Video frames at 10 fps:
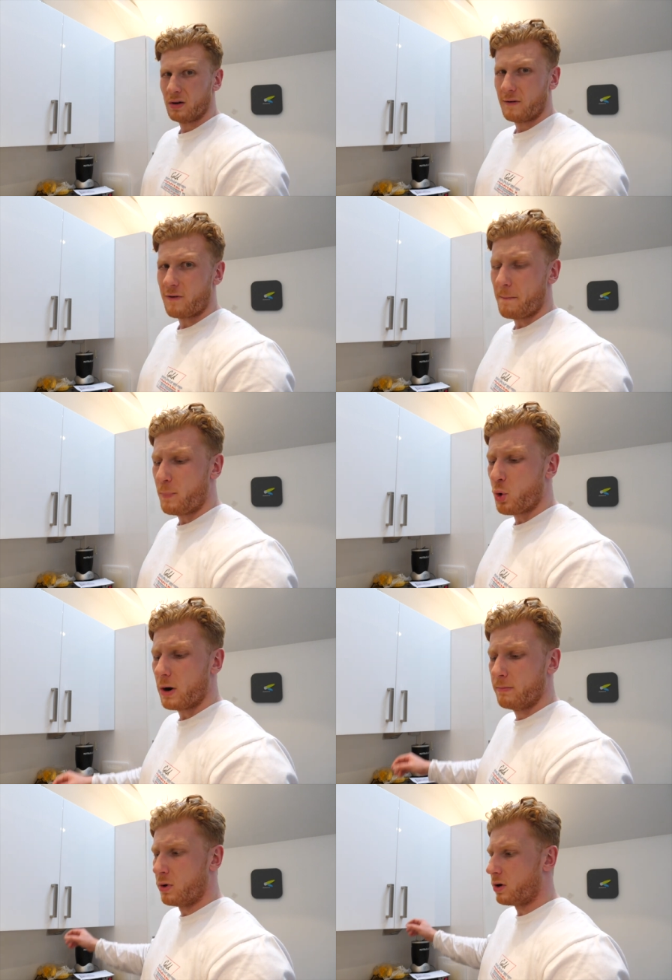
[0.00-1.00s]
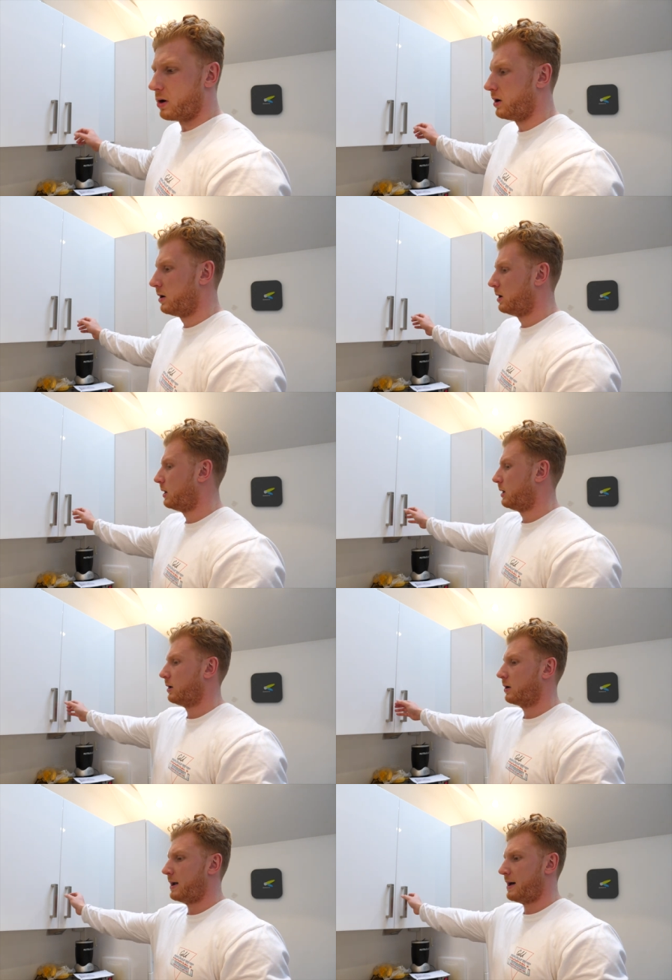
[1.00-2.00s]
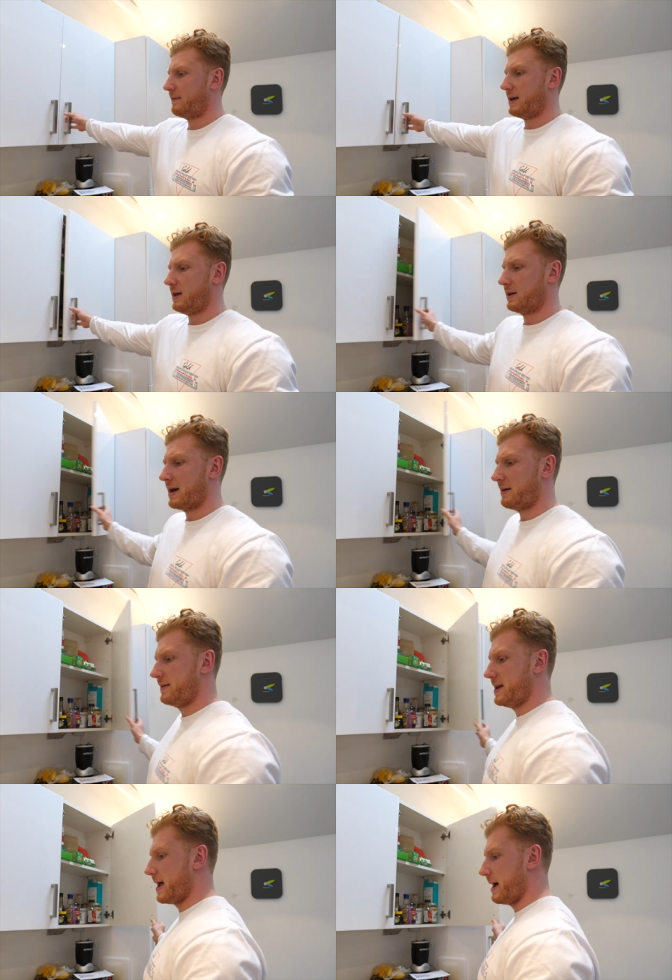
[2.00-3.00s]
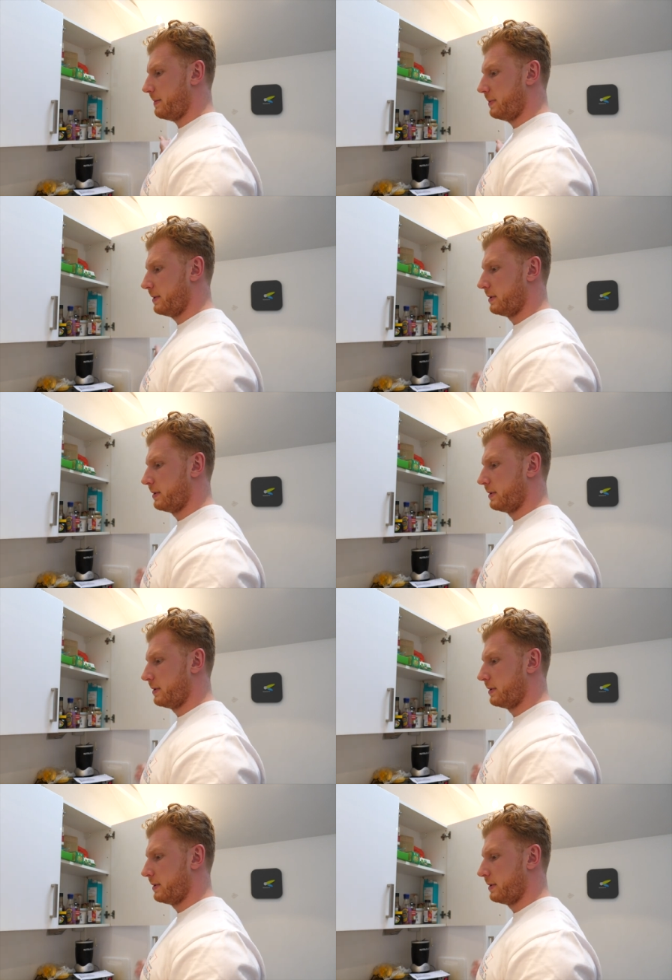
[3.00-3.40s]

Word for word: From Portmore. Gonna have a caffeine nap.